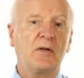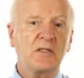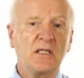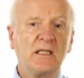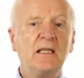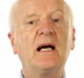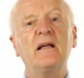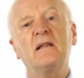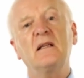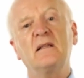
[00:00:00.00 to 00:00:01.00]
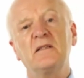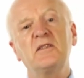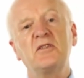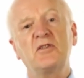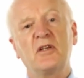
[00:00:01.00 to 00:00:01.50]
Personally, I think
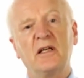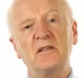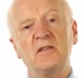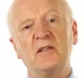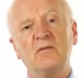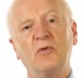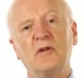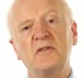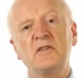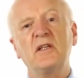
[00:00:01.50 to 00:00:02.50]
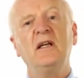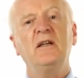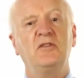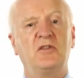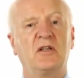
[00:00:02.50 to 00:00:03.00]
this is changing words
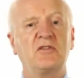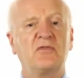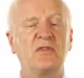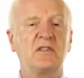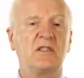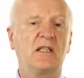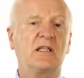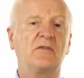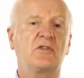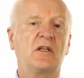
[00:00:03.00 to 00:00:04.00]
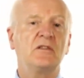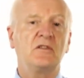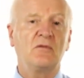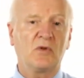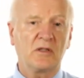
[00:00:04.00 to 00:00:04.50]
just for the sake of
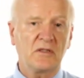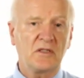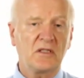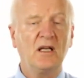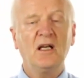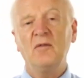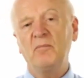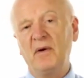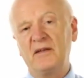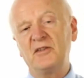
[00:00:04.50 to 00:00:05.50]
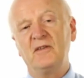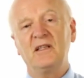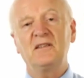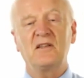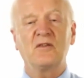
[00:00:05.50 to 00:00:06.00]
changing words, but
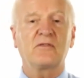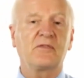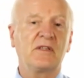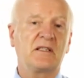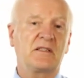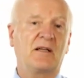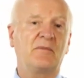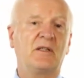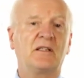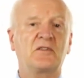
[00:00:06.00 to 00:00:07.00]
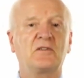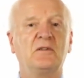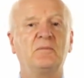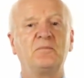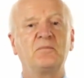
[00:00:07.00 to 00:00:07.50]
you need to know it for the
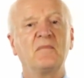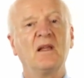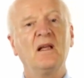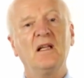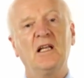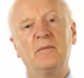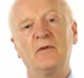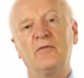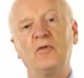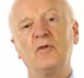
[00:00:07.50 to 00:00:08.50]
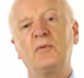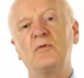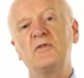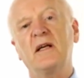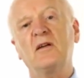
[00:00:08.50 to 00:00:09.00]
examination. Number 4,
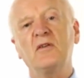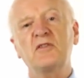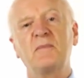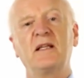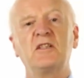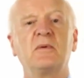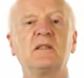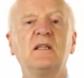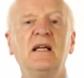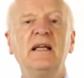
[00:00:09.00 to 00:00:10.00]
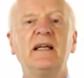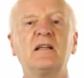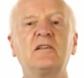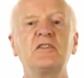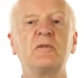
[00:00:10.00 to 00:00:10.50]
project cost management
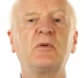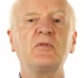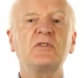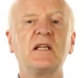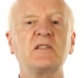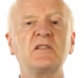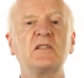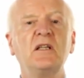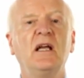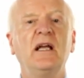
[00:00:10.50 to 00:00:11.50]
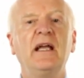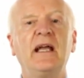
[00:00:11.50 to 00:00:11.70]
includes the processes